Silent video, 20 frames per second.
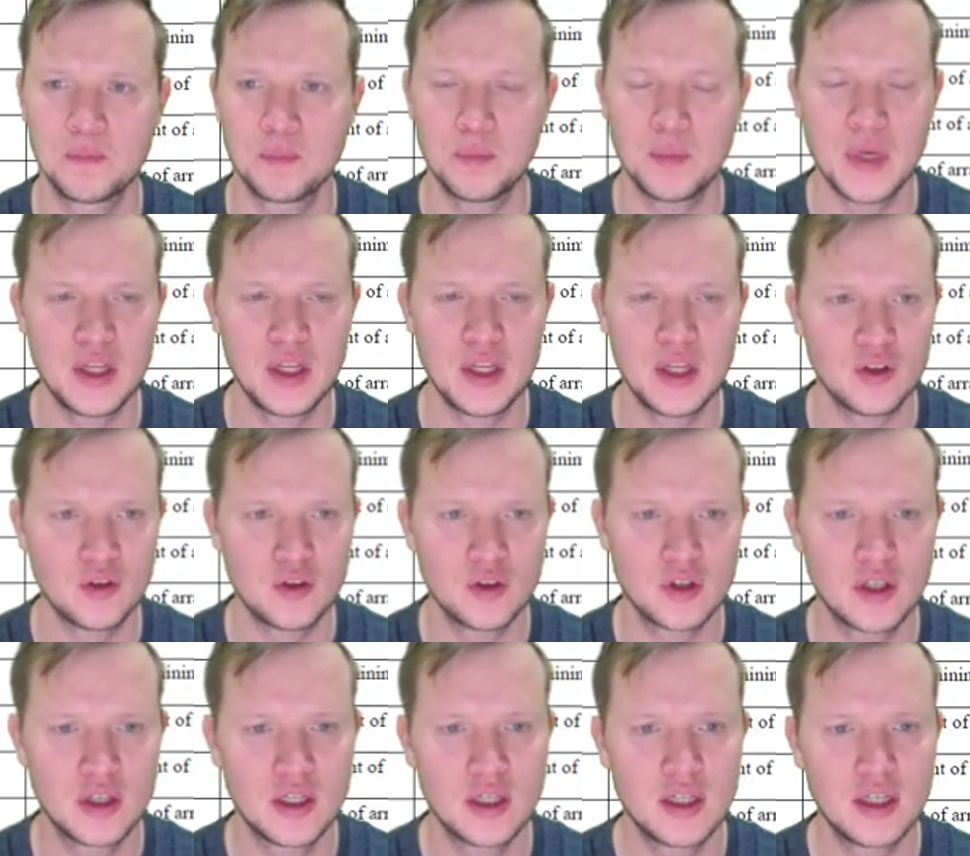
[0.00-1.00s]
menu
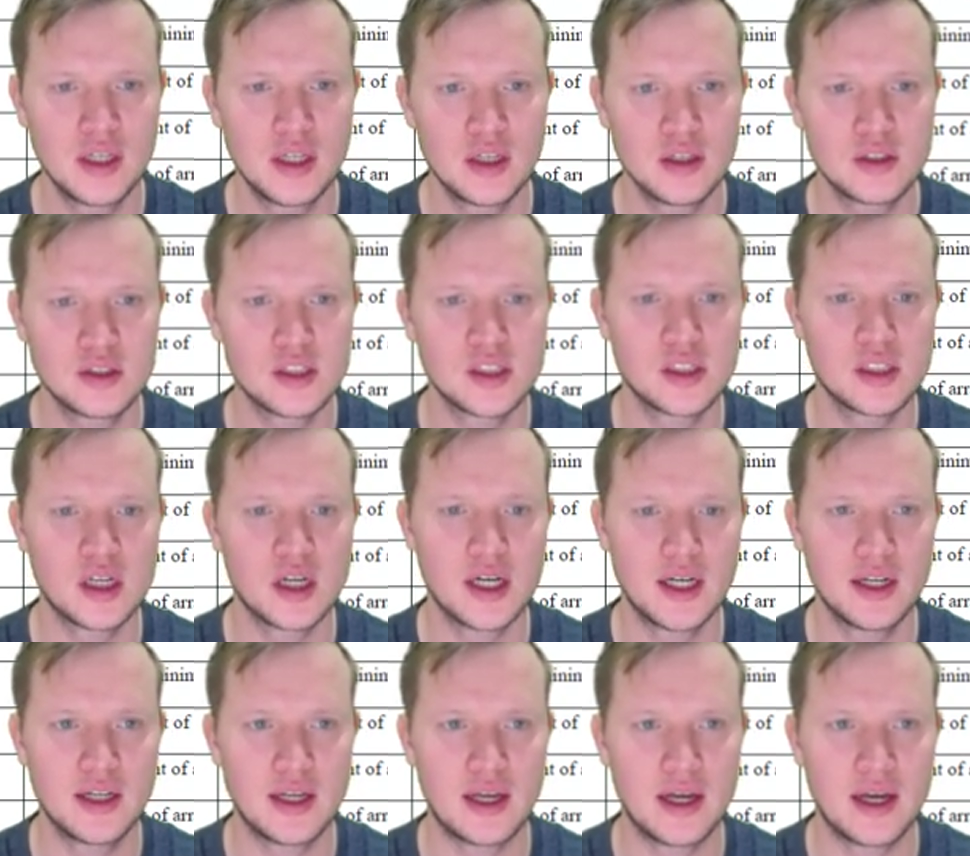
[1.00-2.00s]

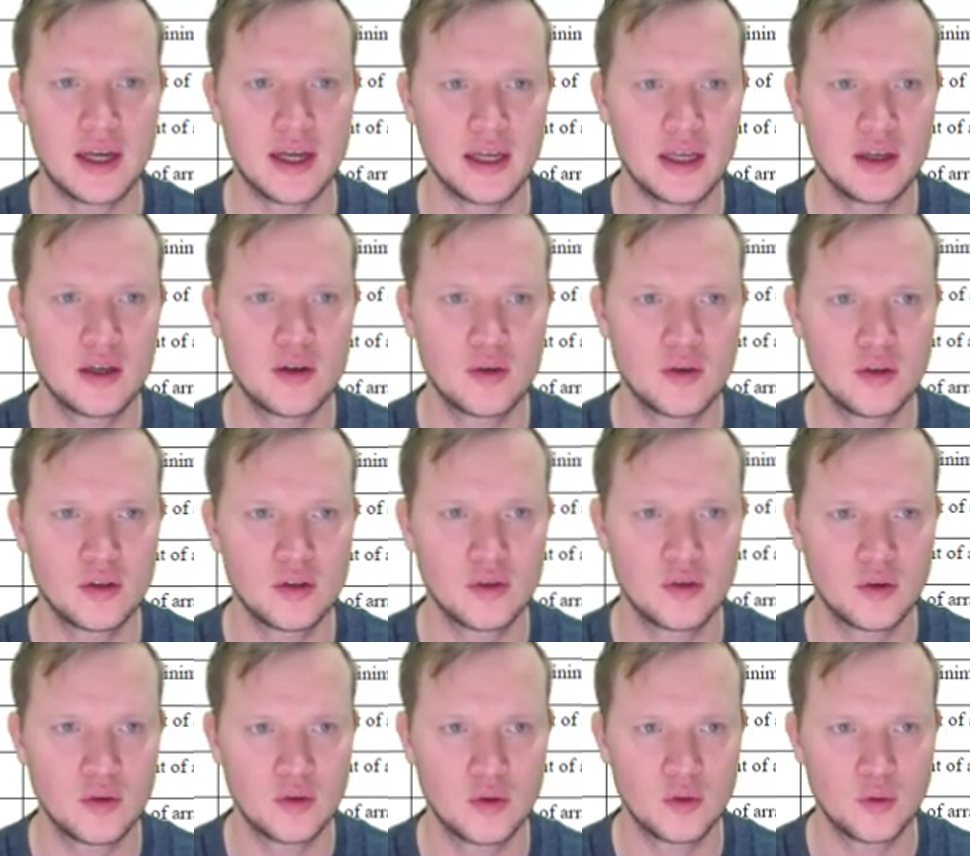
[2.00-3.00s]
inside a
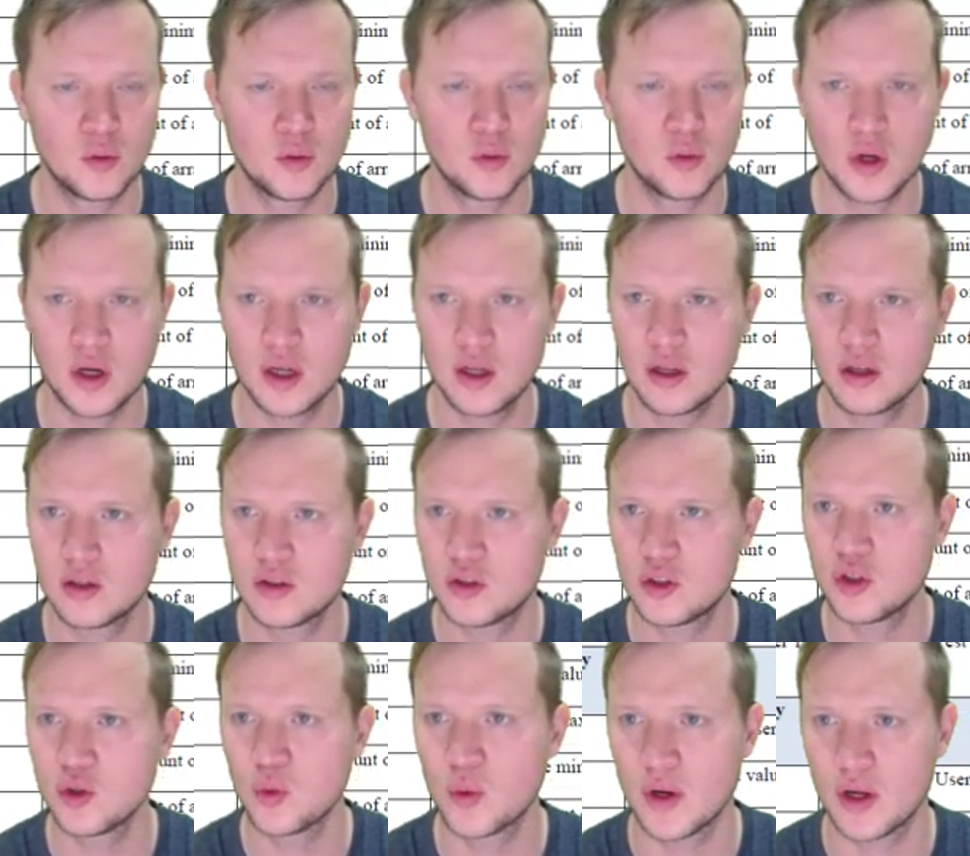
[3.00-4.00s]
while
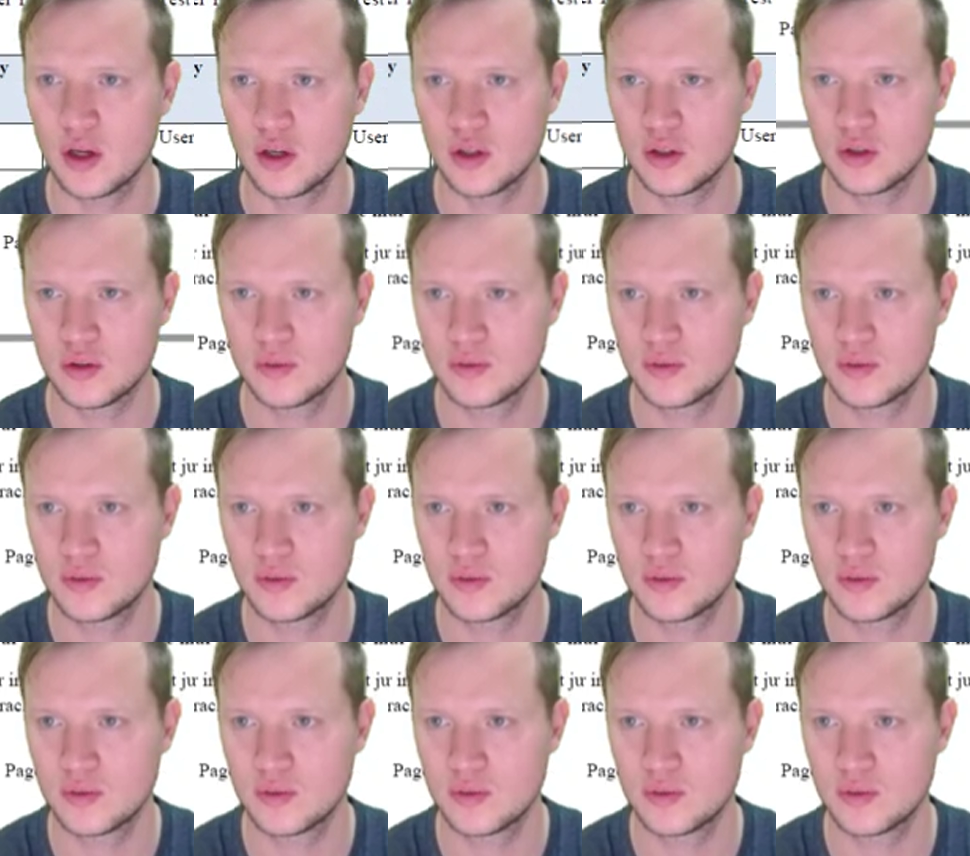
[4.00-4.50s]
do while.